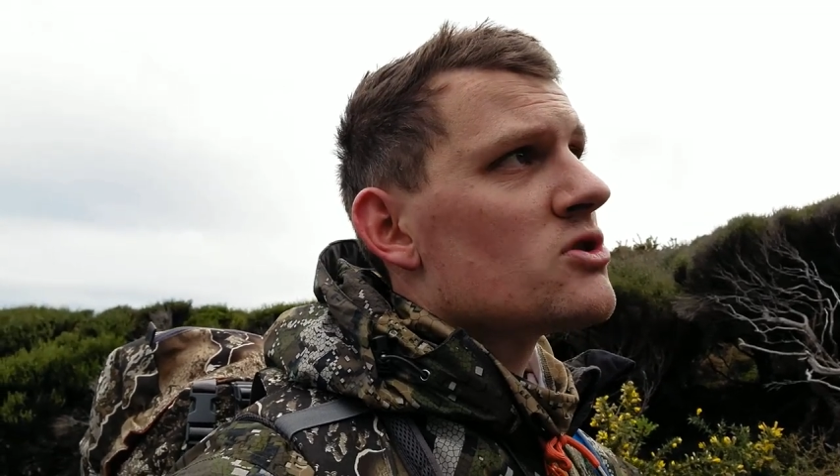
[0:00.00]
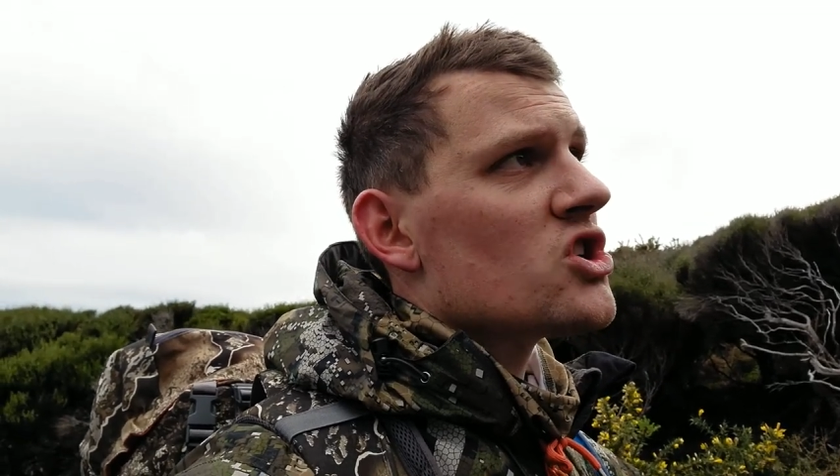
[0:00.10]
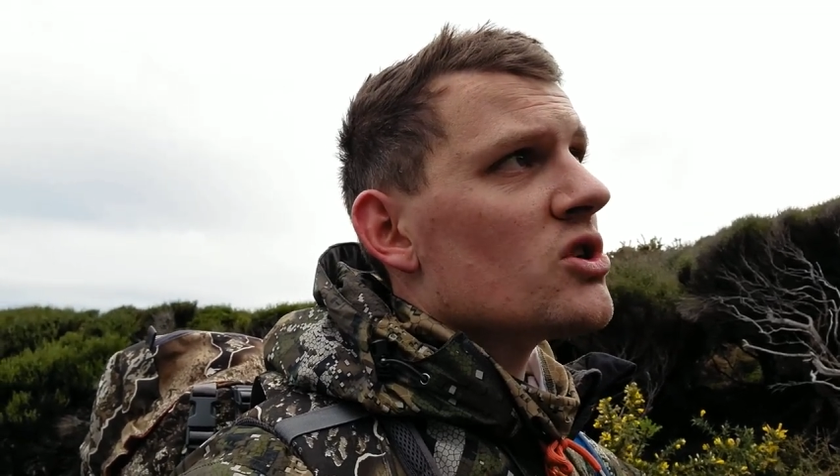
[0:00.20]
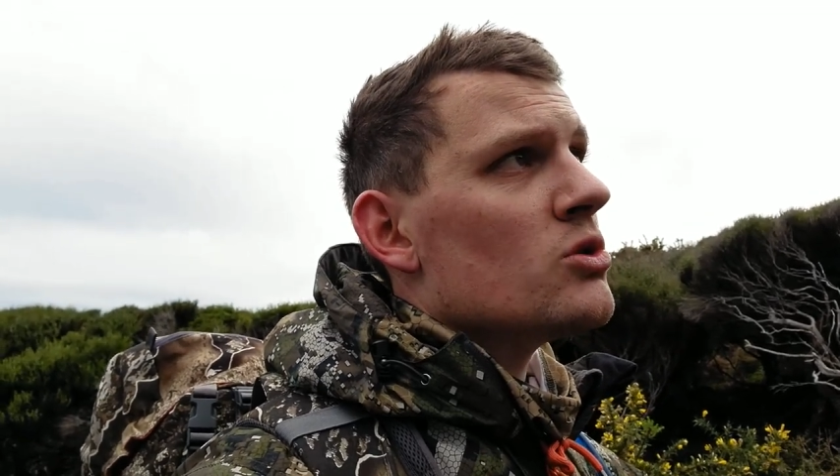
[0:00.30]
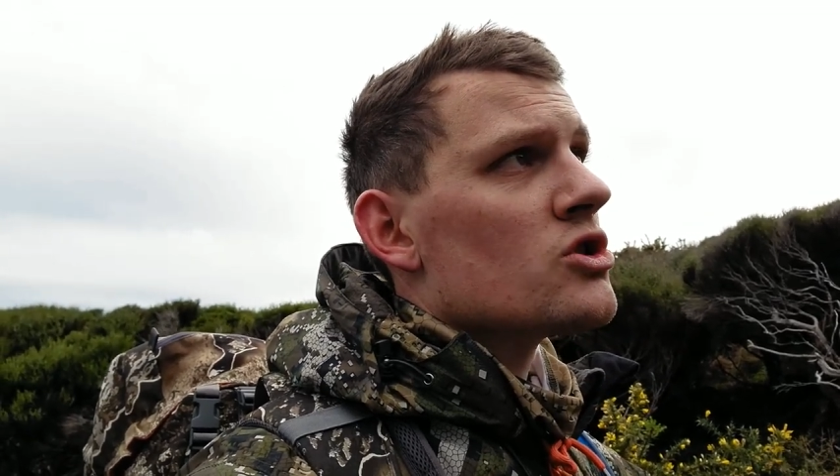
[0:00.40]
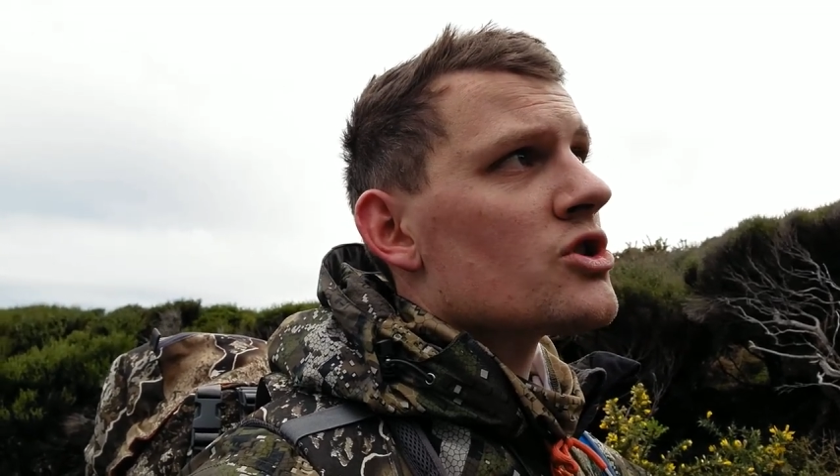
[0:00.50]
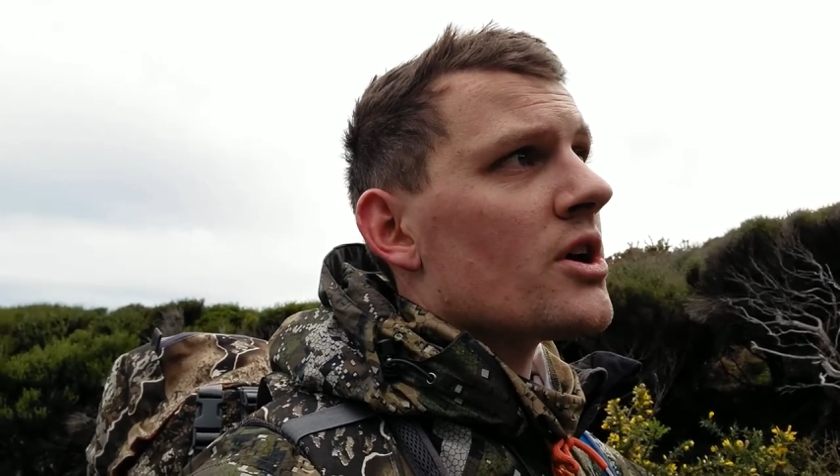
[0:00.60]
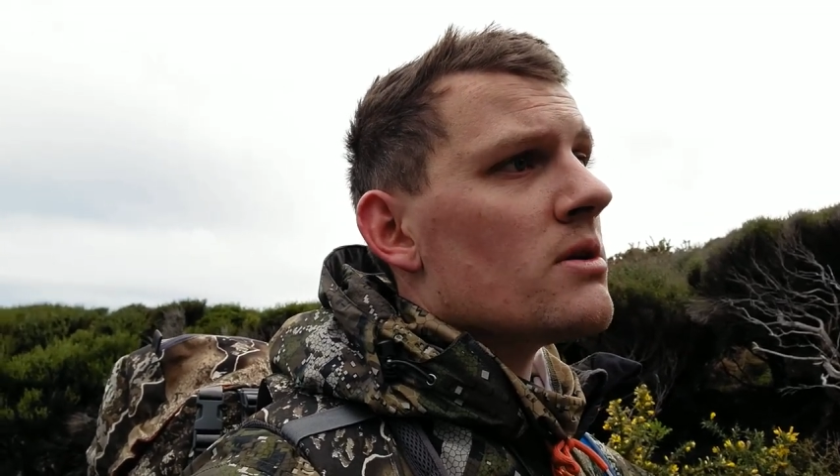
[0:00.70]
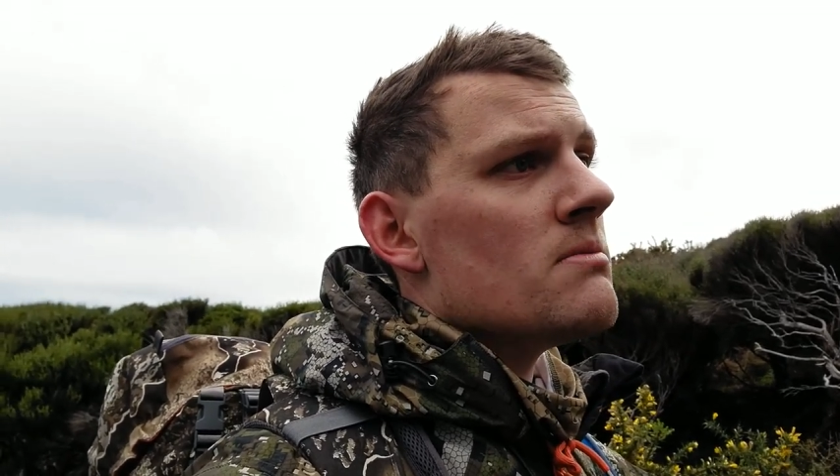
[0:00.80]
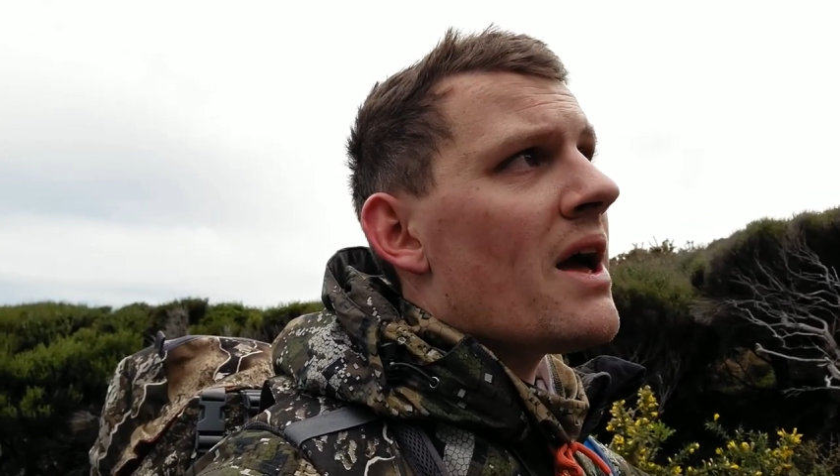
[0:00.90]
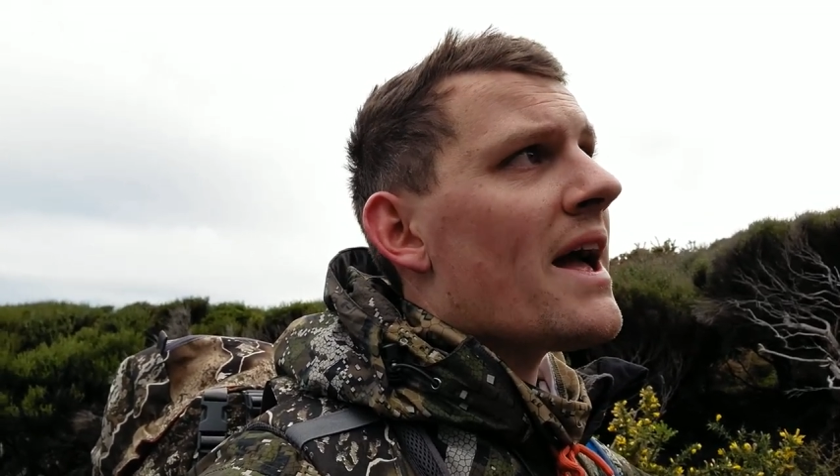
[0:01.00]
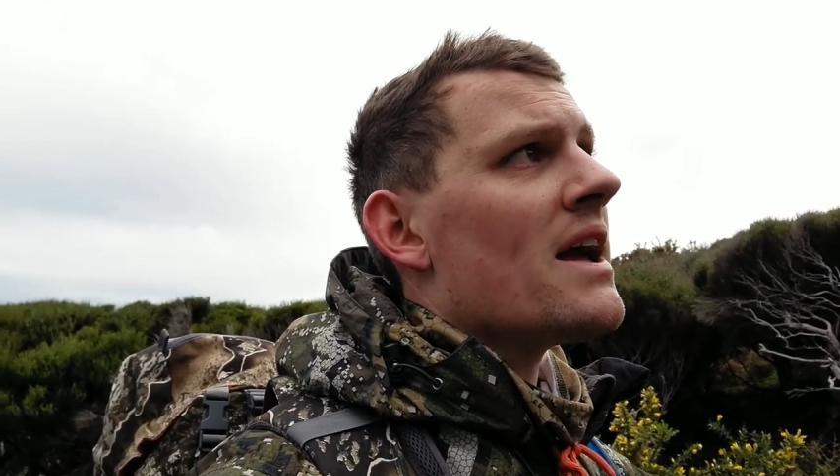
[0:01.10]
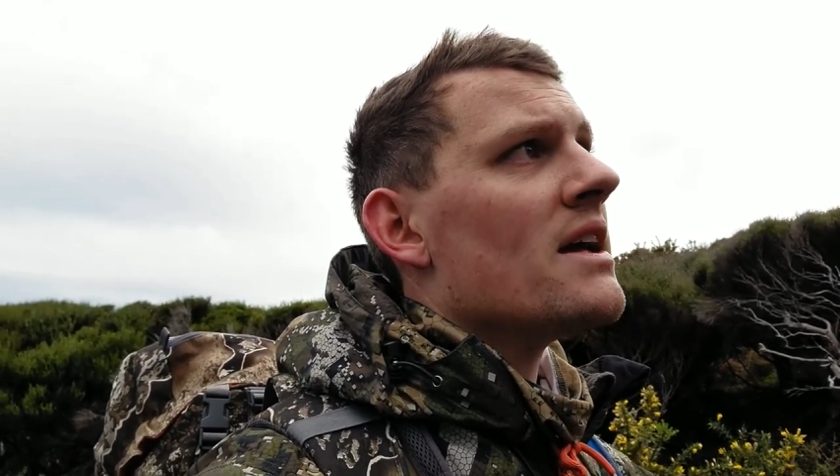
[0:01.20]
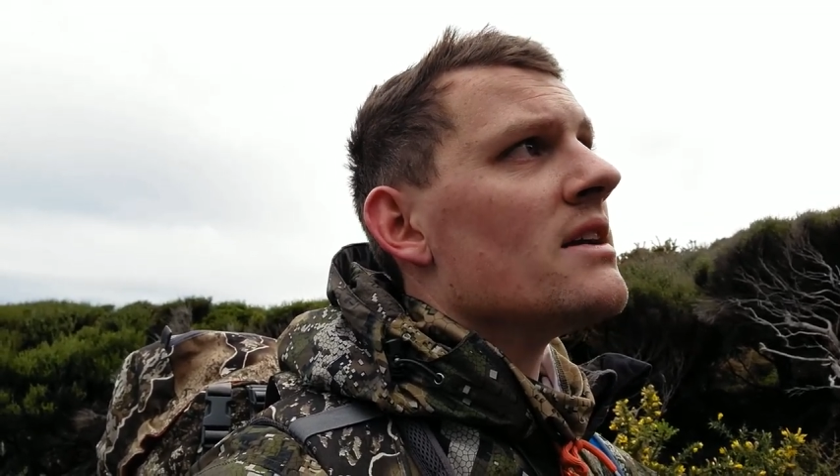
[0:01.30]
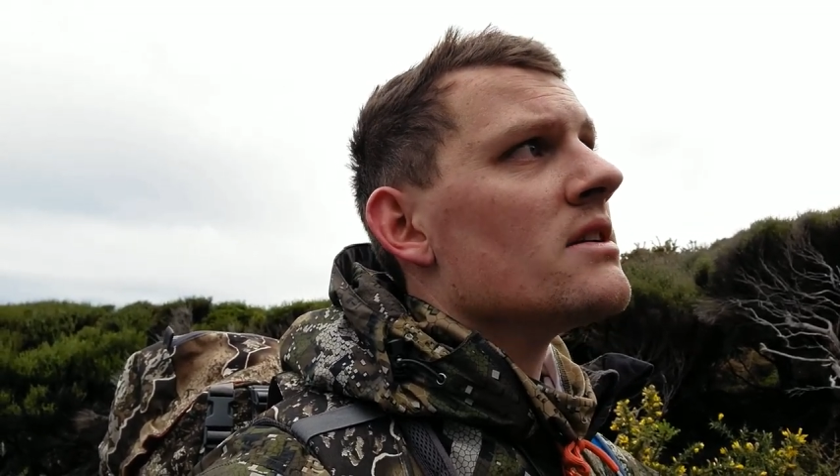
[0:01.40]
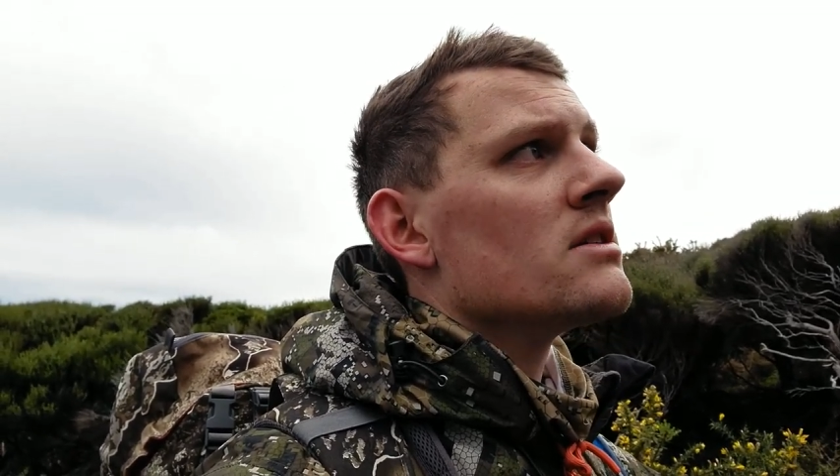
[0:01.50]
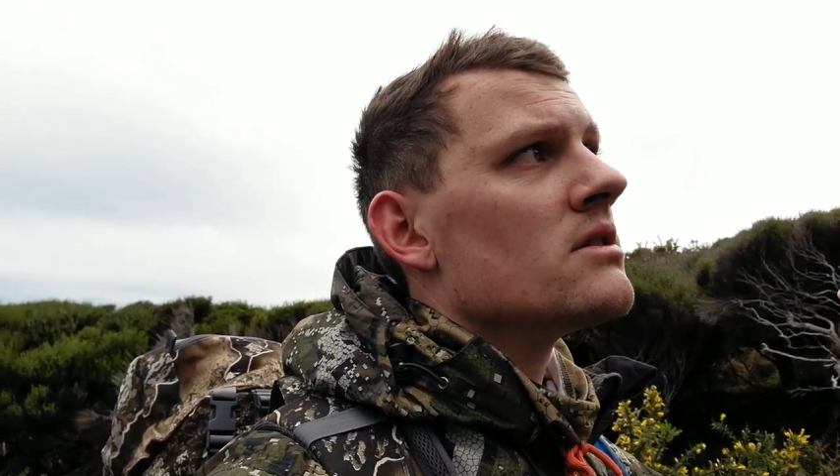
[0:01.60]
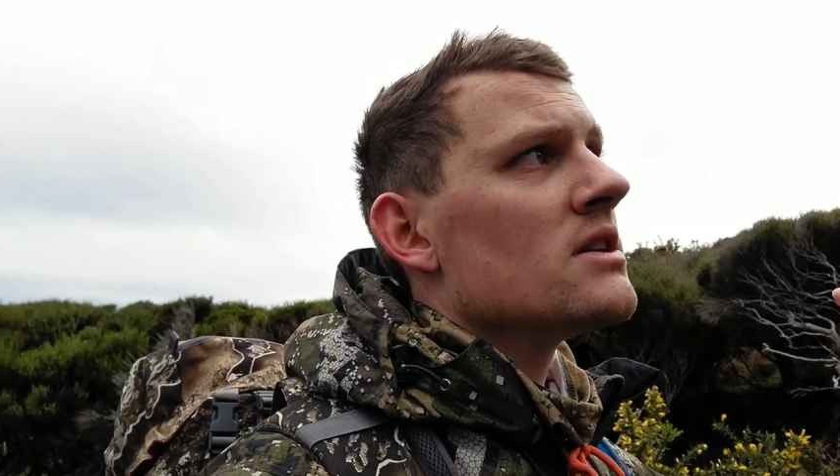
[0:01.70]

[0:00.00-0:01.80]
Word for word: shingle stream and